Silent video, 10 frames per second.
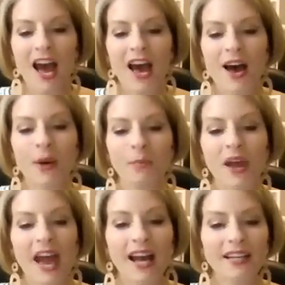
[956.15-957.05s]

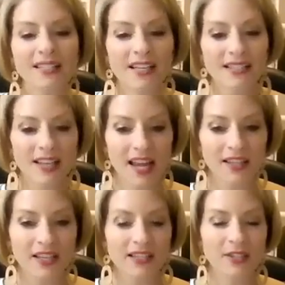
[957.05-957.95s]
But as a
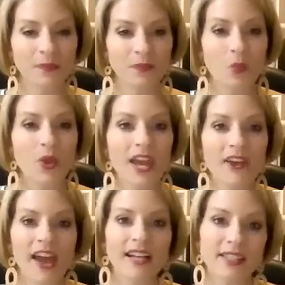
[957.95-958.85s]
stylist, we
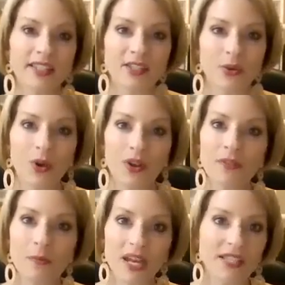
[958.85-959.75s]
have access to one
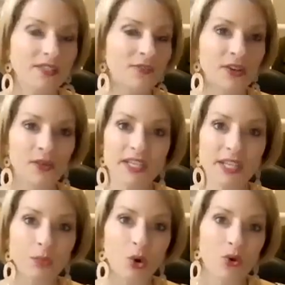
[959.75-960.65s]
of the best
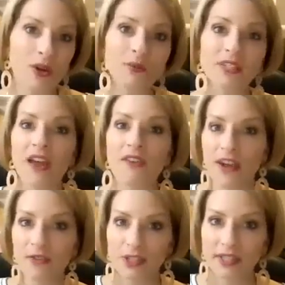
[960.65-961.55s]
fundraising programs I've
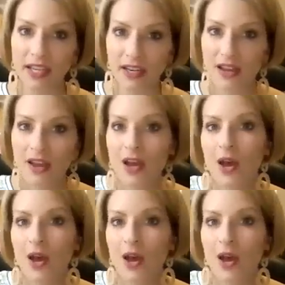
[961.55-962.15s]
ever seen.